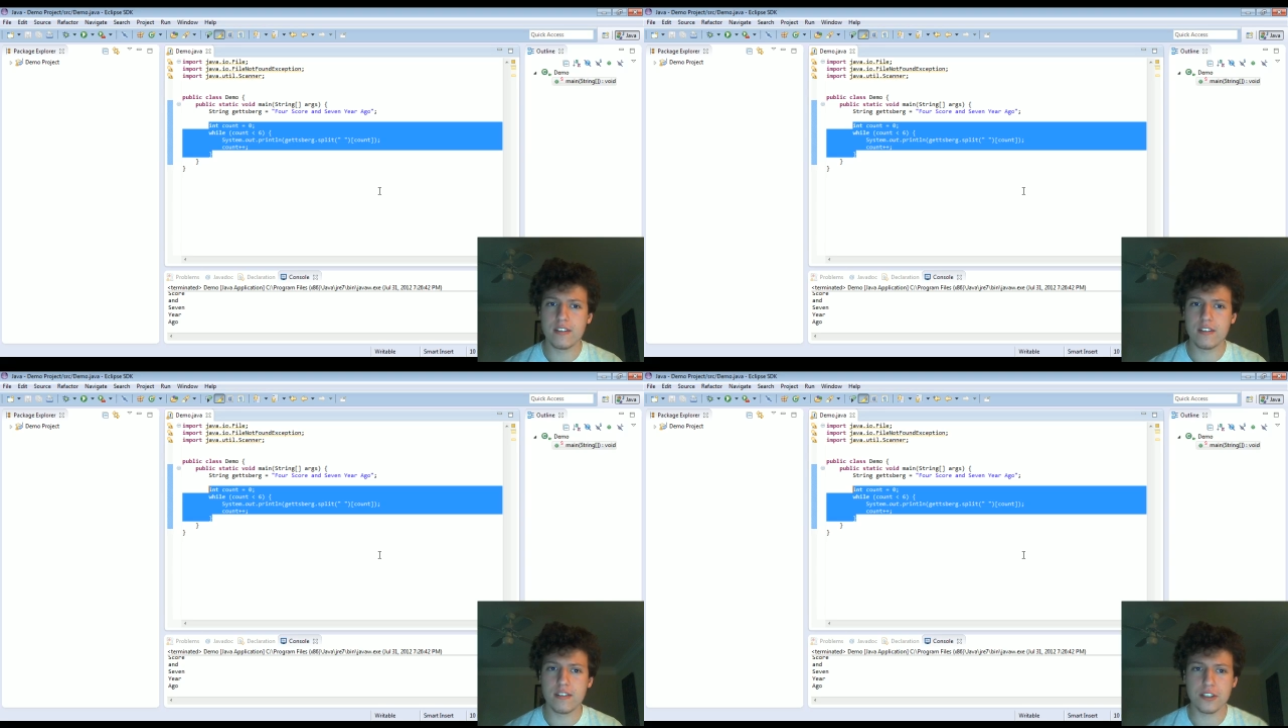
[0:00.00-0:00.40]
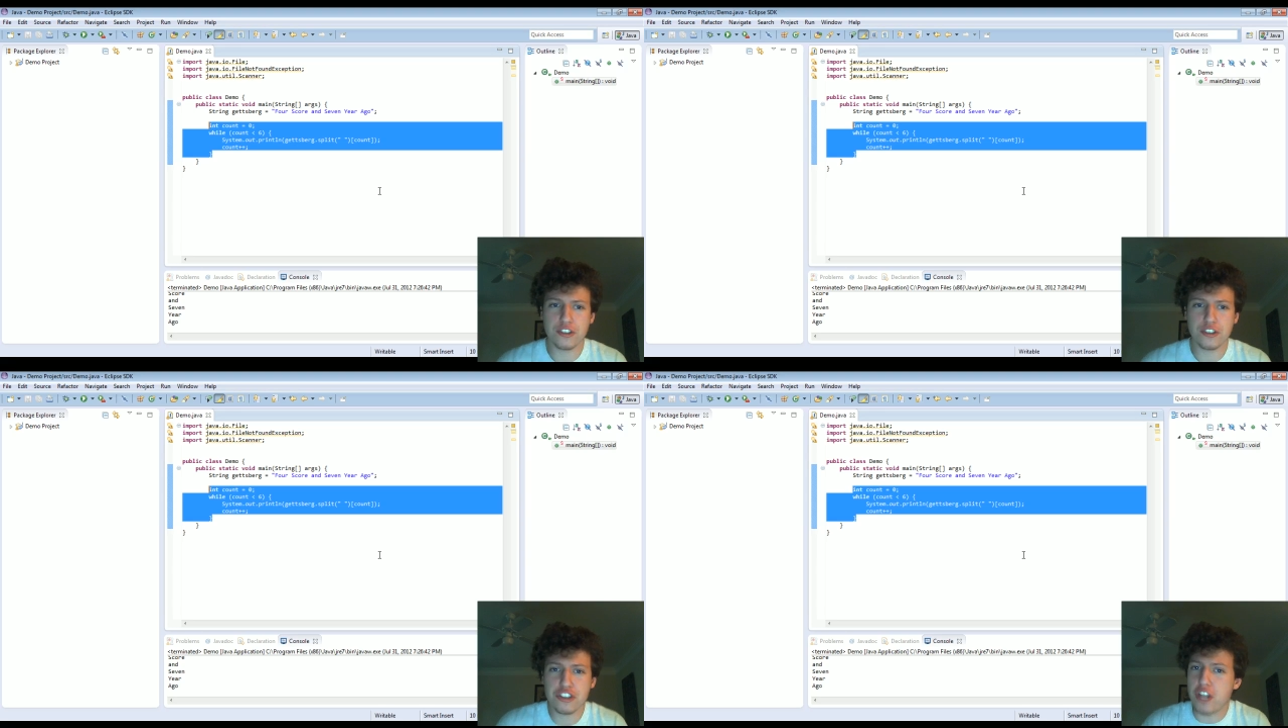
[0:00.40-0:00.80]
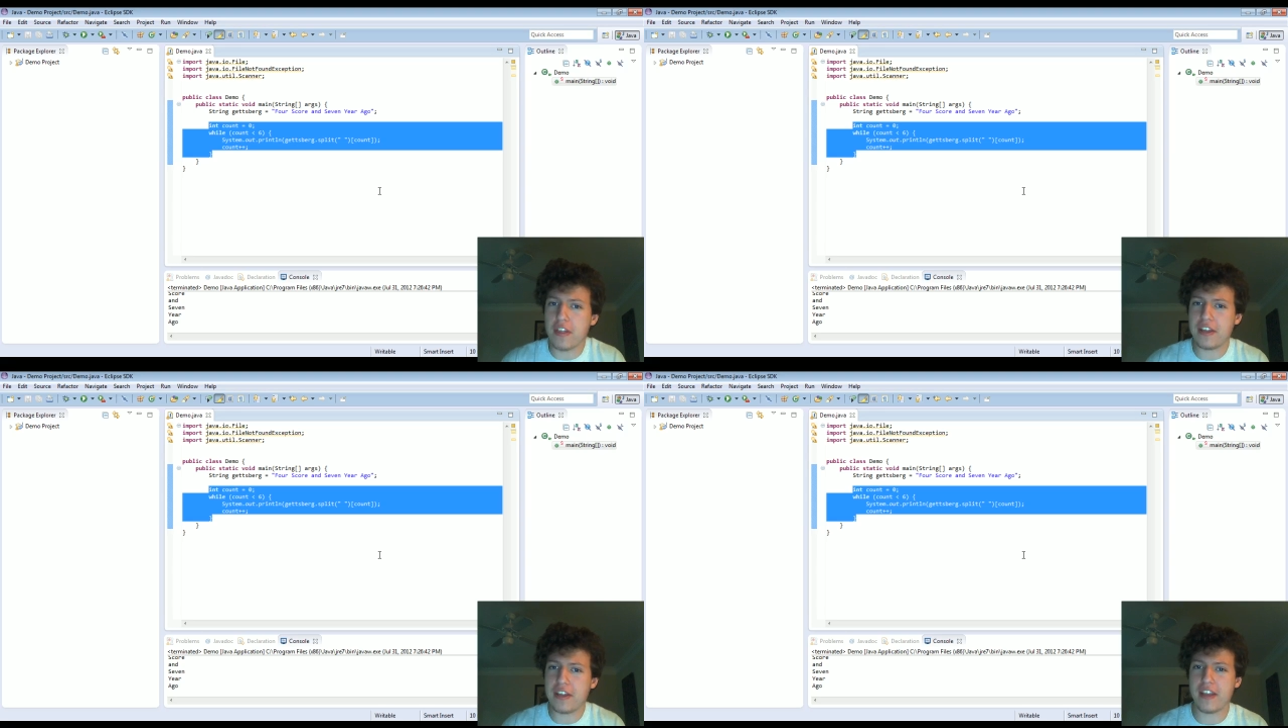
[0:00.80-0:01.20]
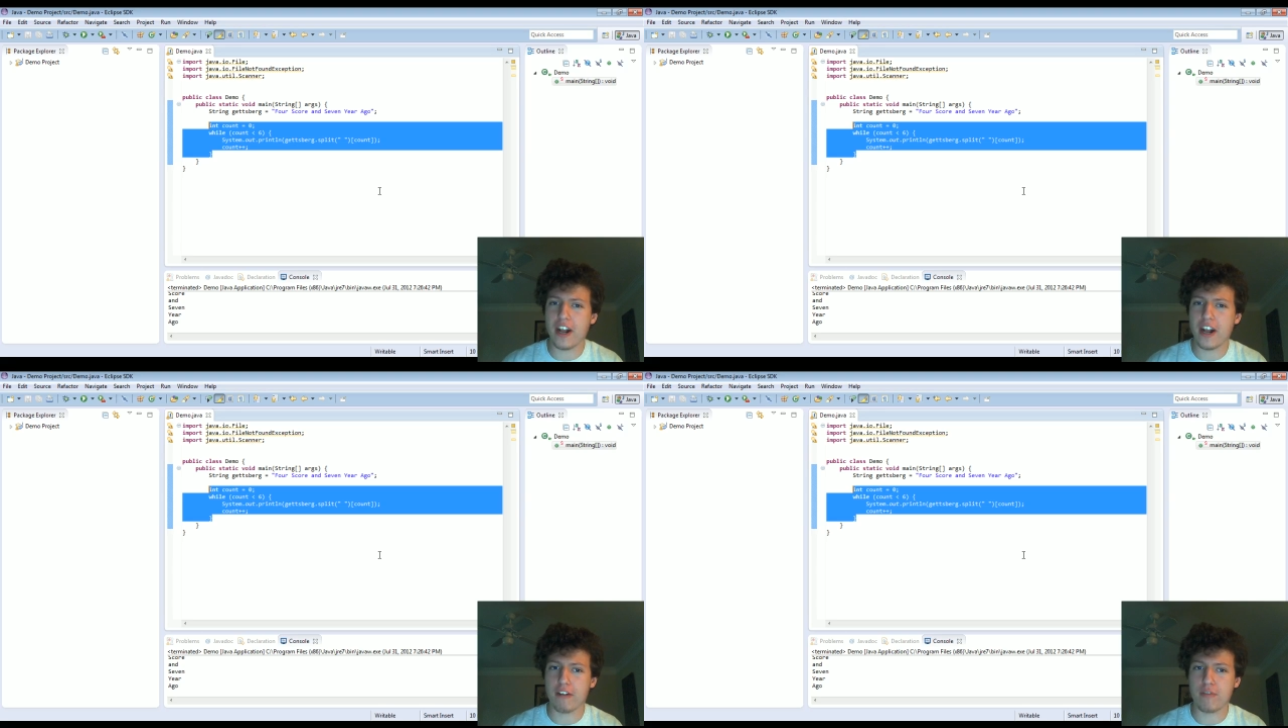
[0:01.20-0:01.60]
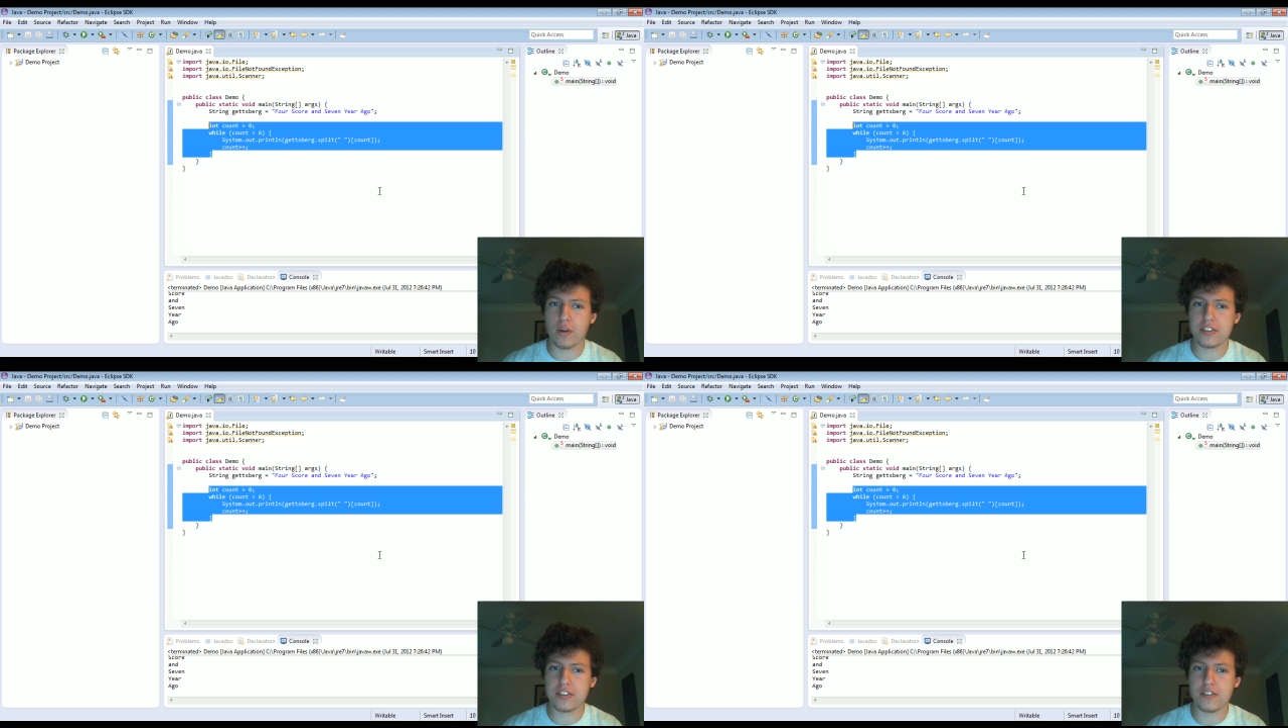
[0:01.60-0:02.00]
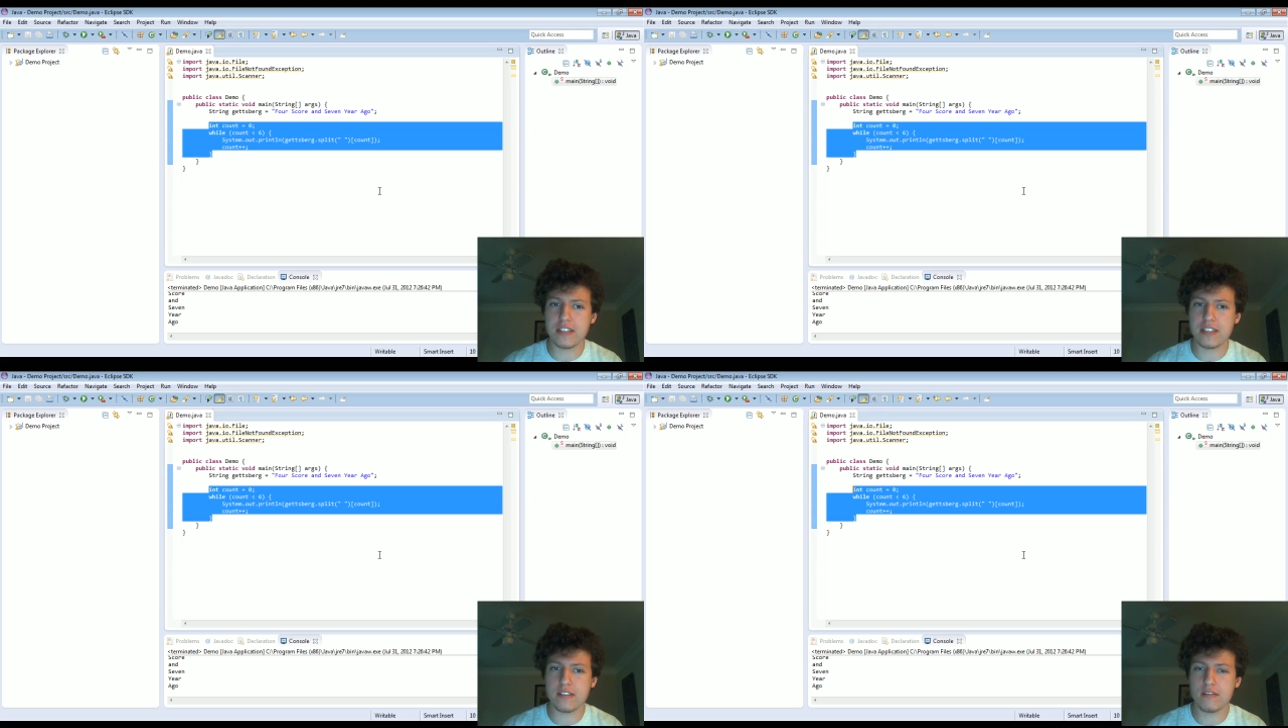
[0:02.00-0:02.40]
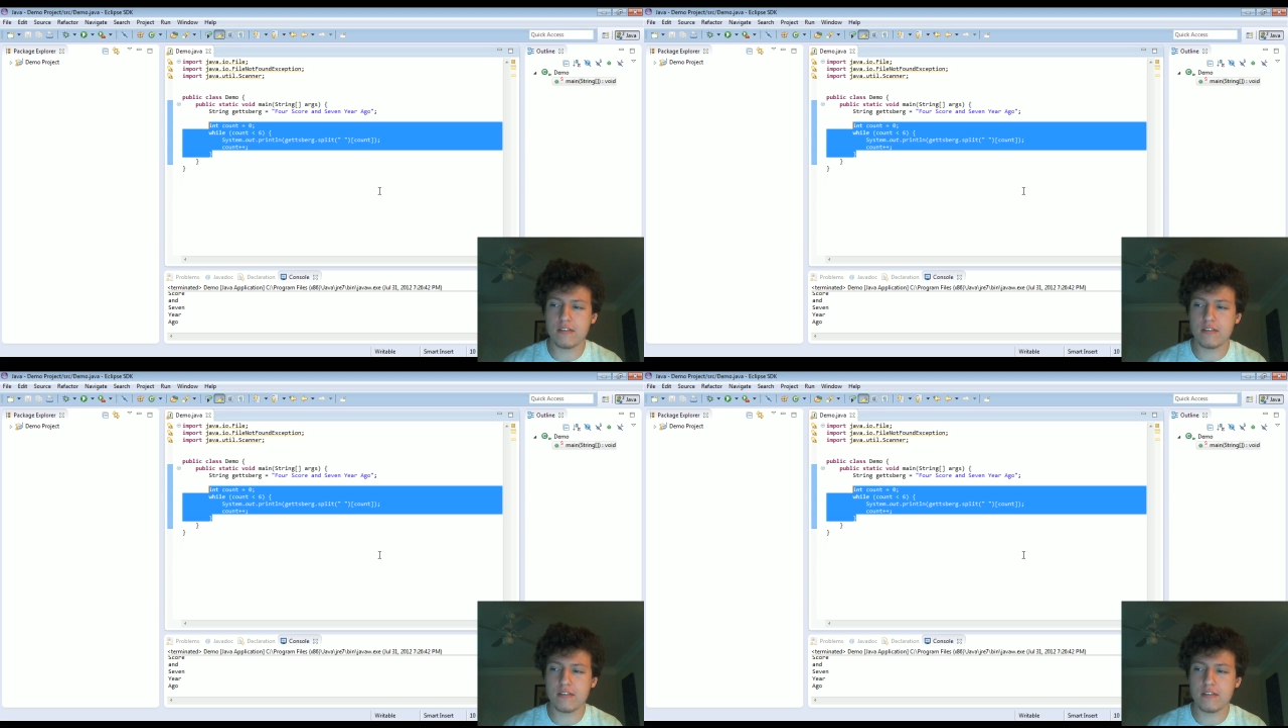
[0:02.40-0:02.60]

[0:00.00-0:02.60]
There's just nothing there for us that's,